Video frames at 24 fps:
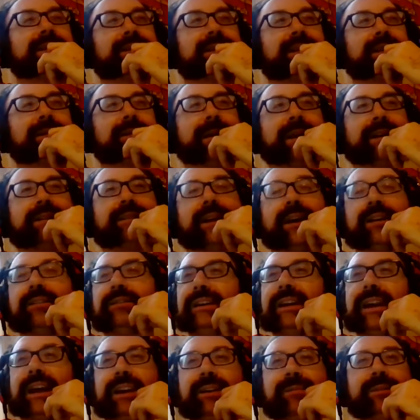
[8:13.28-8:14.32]
Thinking back, I don't
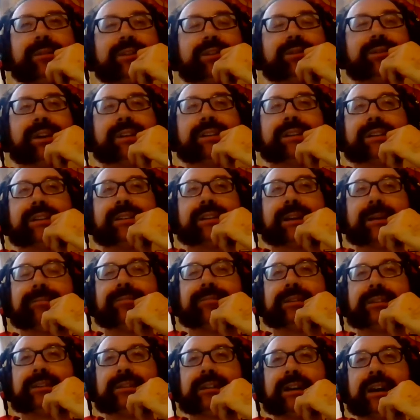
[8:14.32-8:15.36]
think anyone's rich except
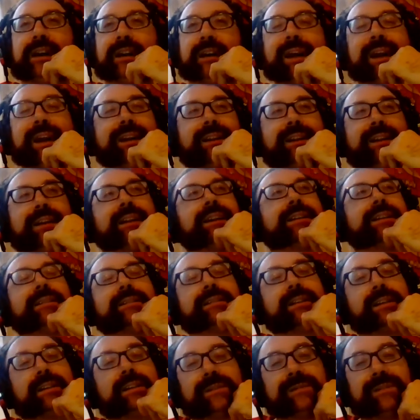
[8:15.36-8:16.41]
for Nathan
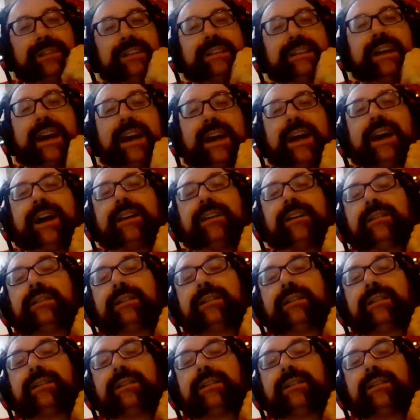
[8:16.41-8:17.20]
because of his dad.